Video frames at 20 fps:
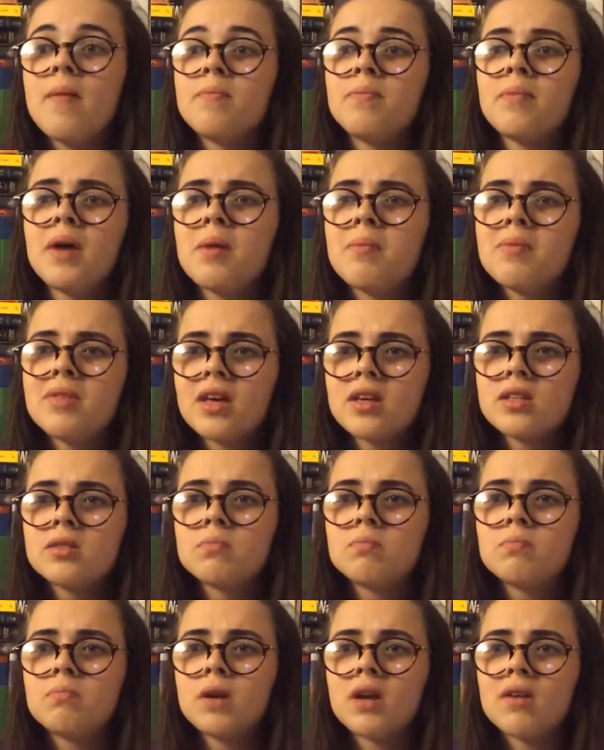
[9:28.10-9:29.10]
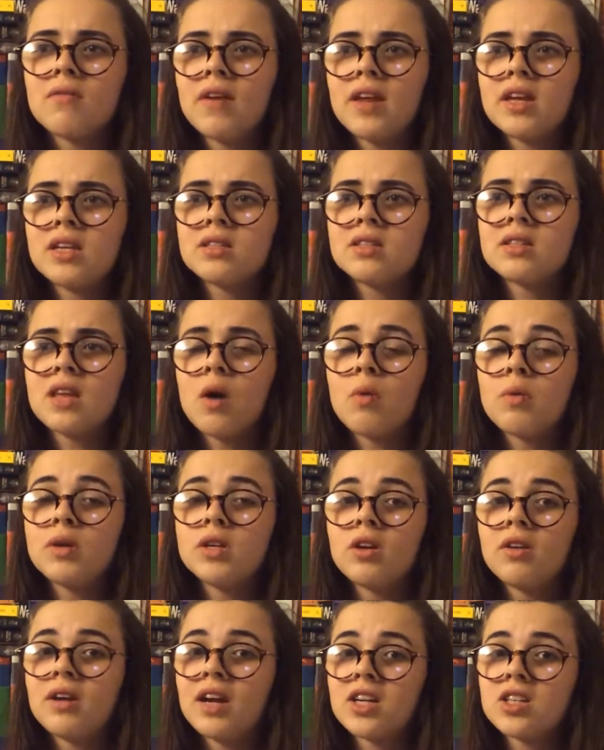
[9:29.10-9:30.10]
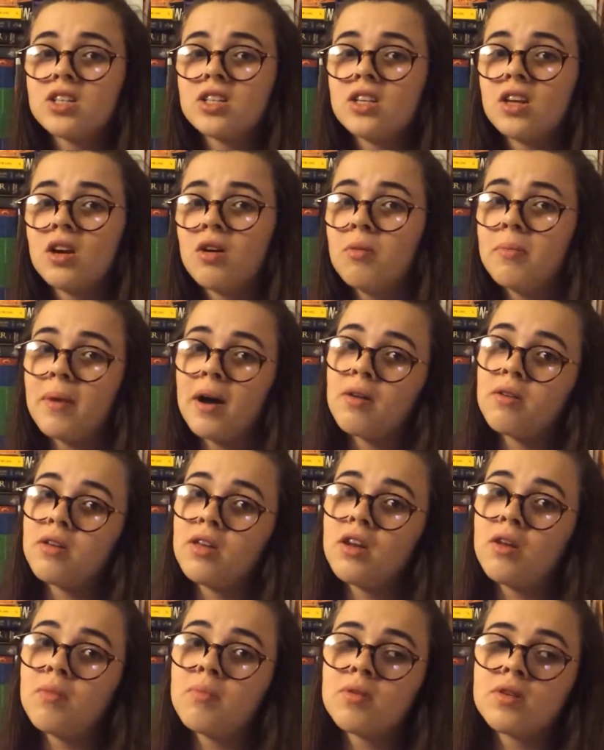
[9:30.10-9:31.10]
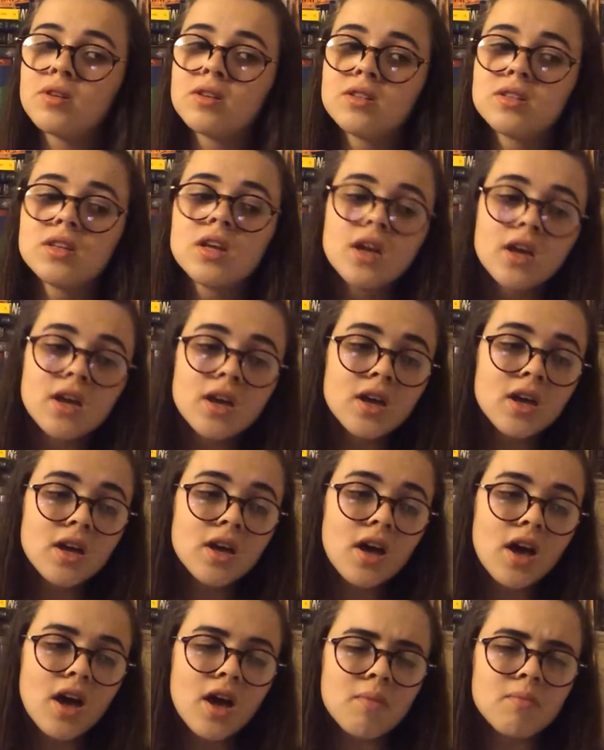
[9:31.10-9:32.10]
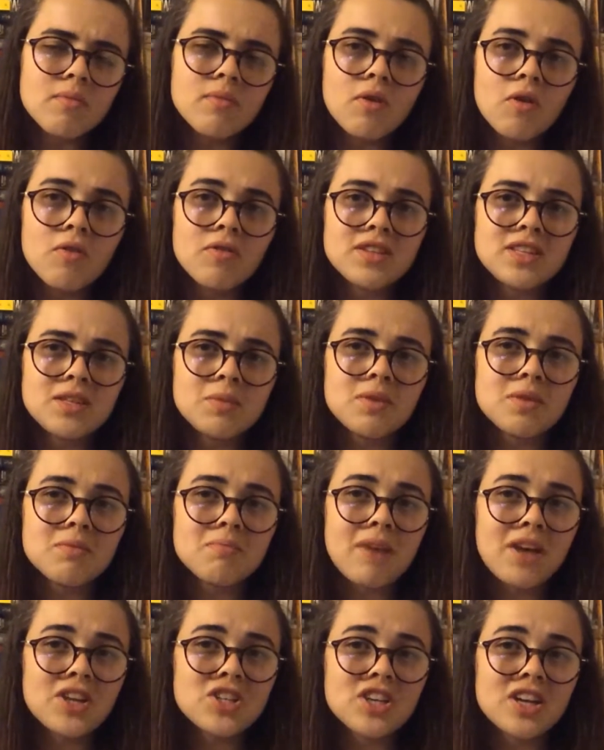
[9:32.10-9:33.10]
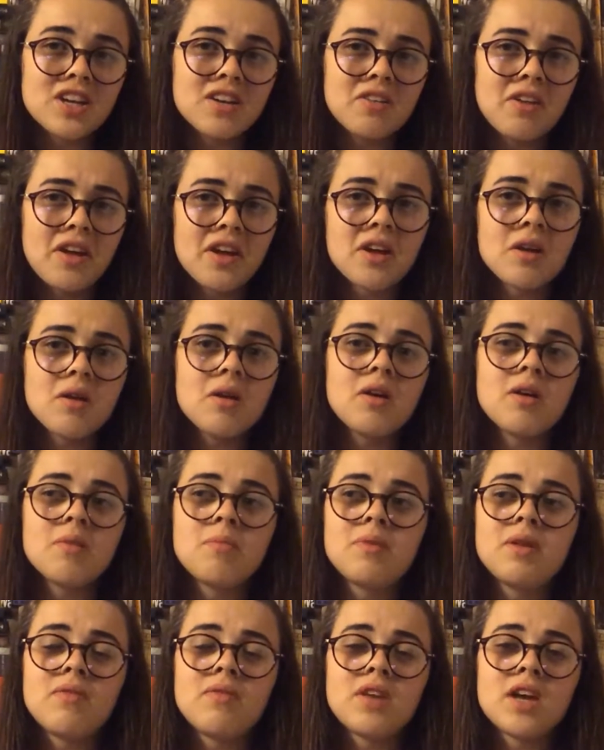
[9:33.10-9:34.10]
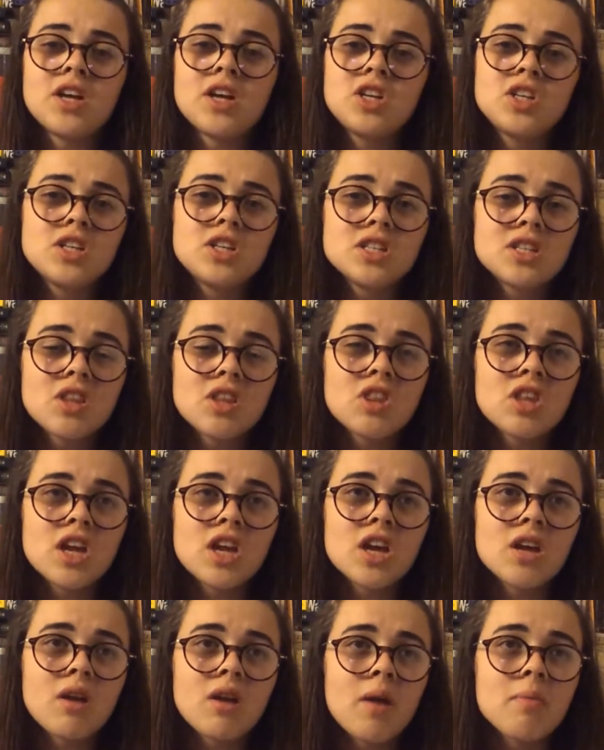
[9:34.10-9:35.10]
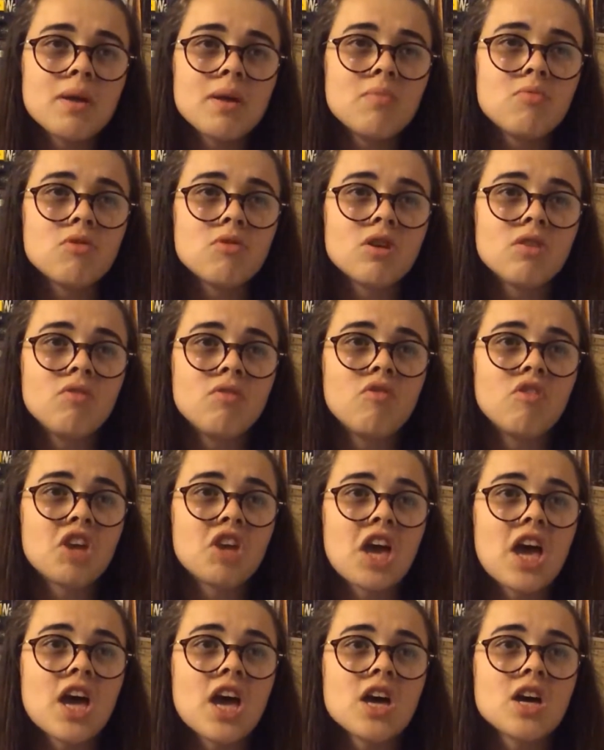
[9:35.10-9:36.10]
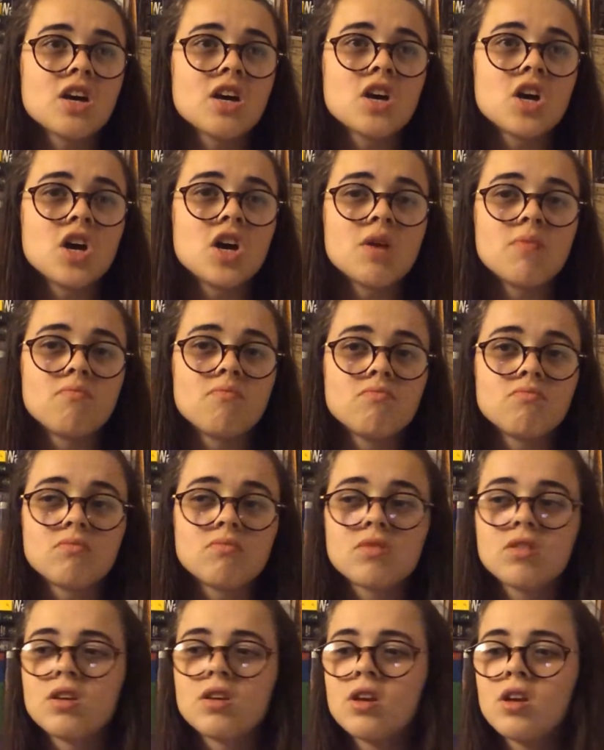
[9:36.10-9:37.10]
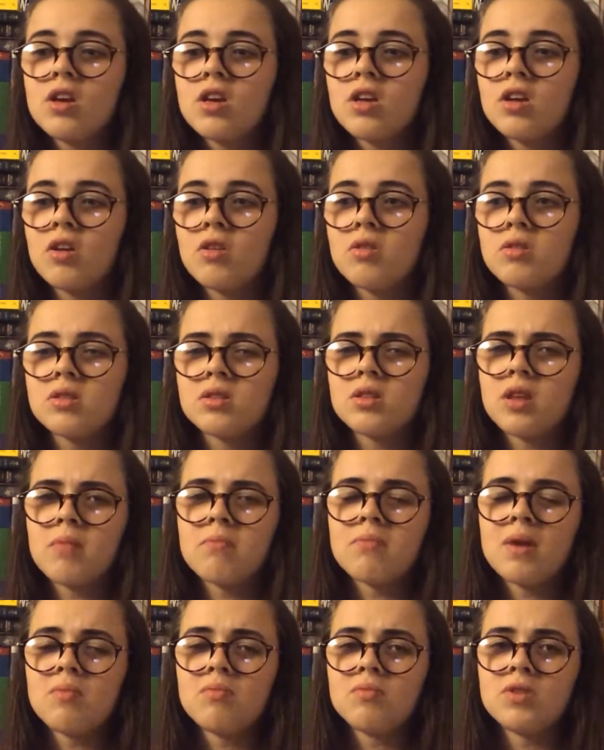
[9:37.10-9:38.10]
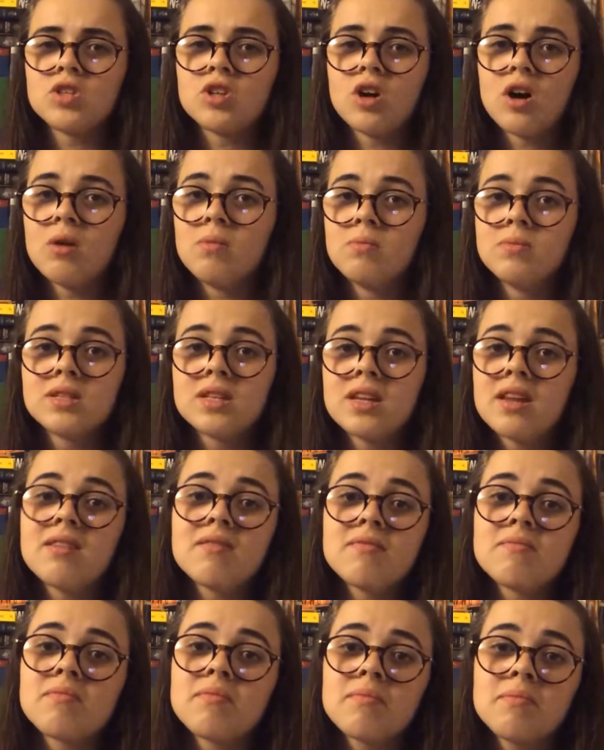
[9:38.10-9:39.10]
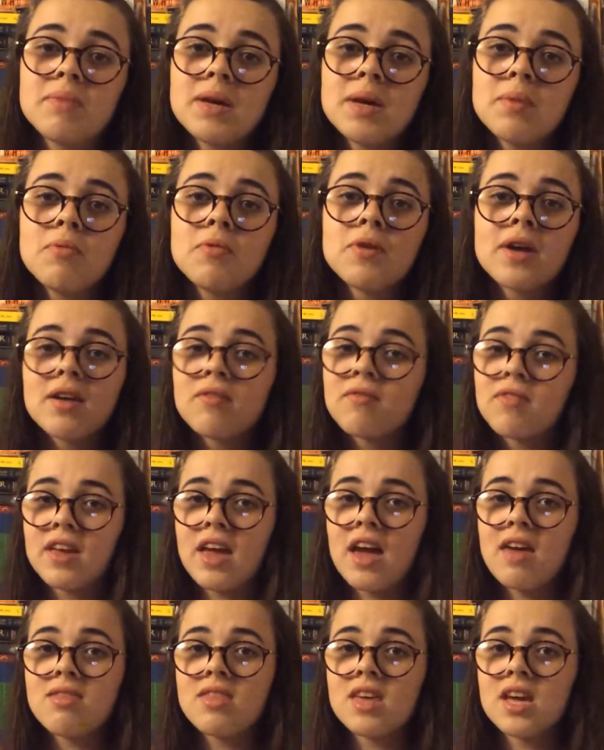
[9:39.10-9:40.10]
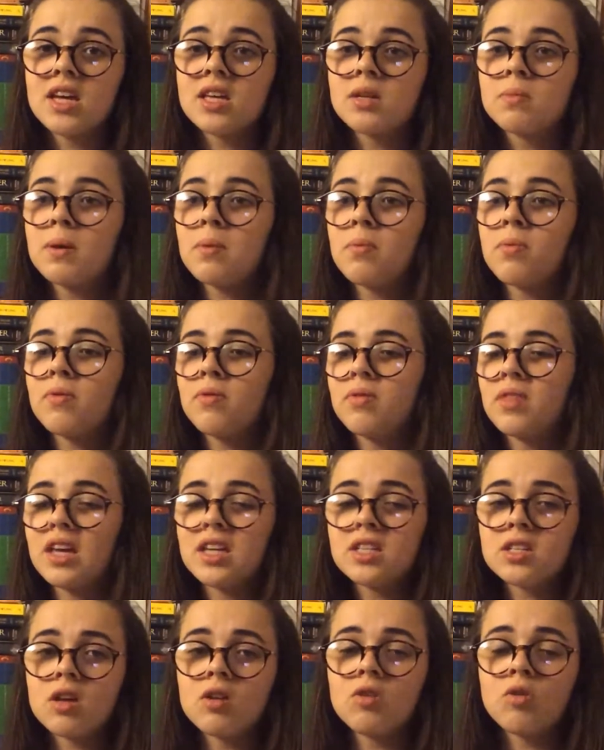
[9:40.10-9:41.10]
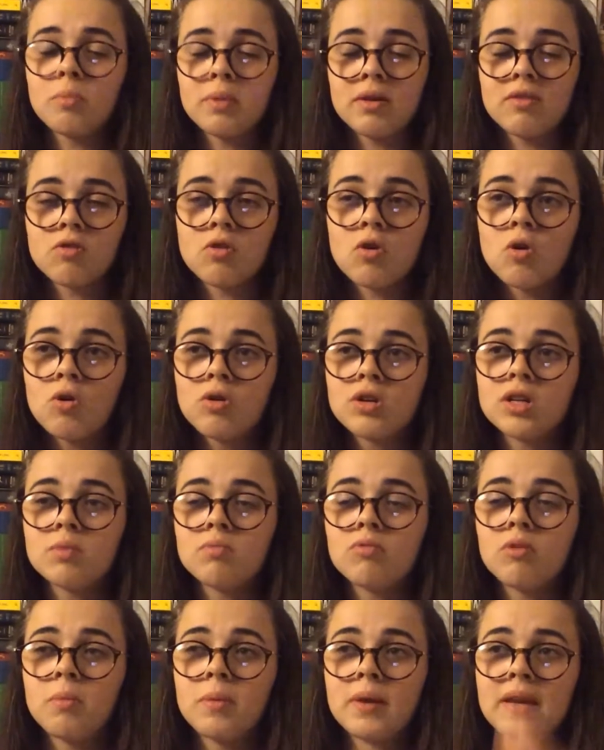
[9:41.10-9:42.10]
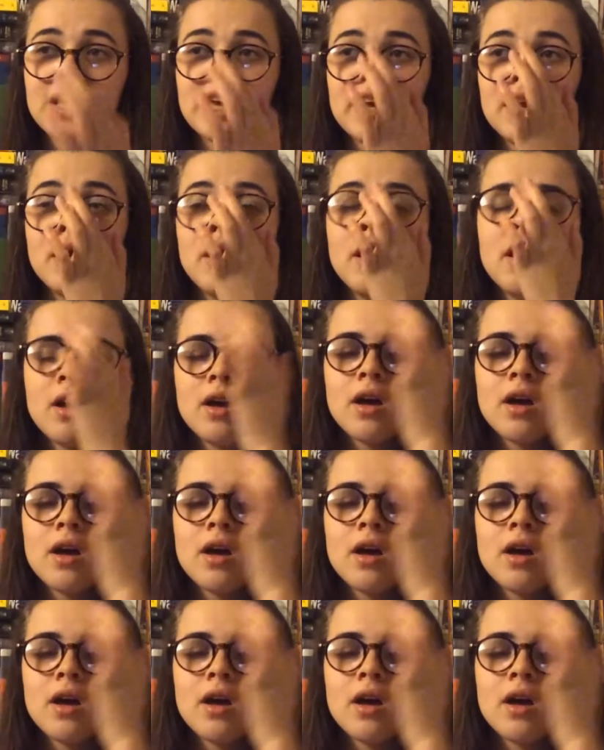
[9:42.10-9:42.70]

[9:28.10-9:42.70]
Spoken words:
Maybe there's big events that we don't actually know about, you know, because obviously with magic, like obliviation's a thing, like people can forget, you know, there's like memory charms, people can forget things, things cannot be recorded properly,